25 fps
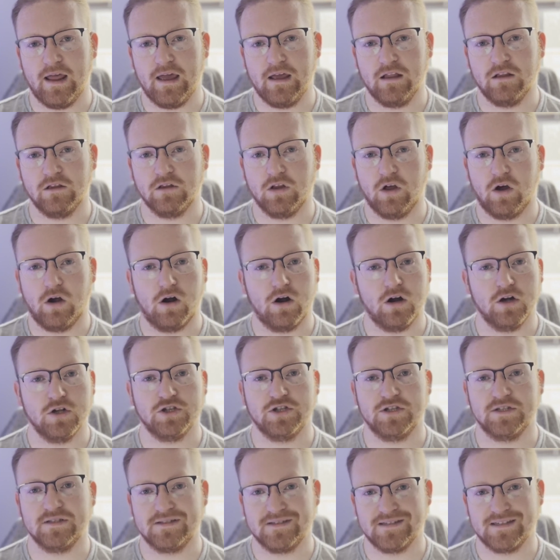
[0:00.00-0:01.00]
a
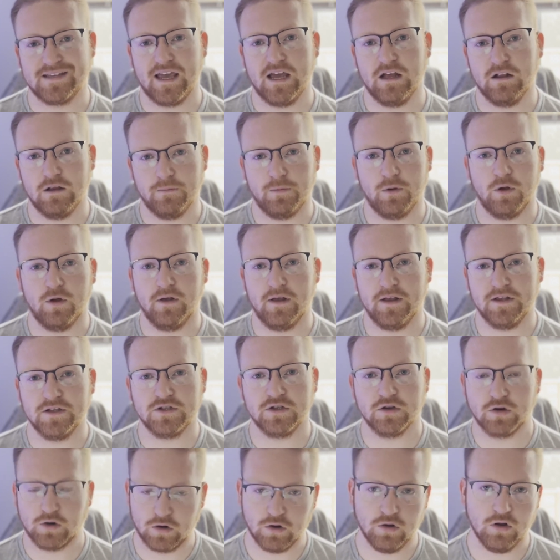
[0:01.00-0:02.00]
large and scalable
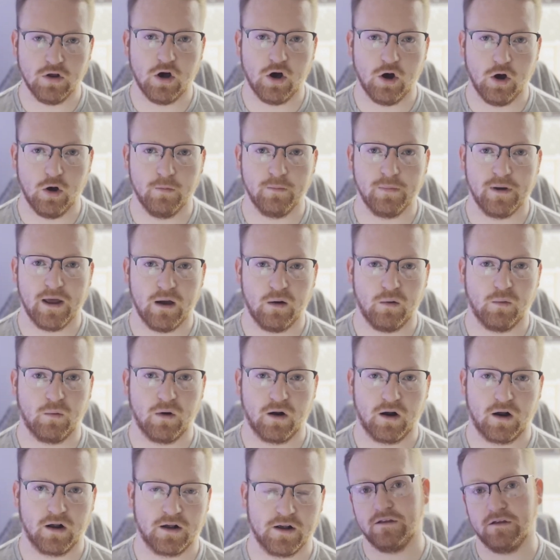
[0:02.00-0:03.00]
internal home
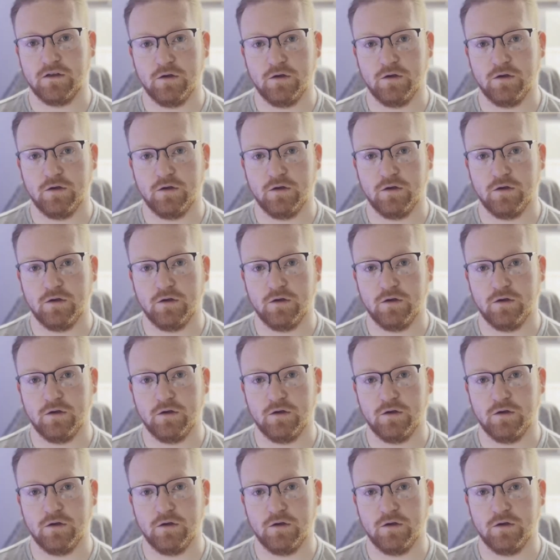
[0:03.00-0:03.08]
network.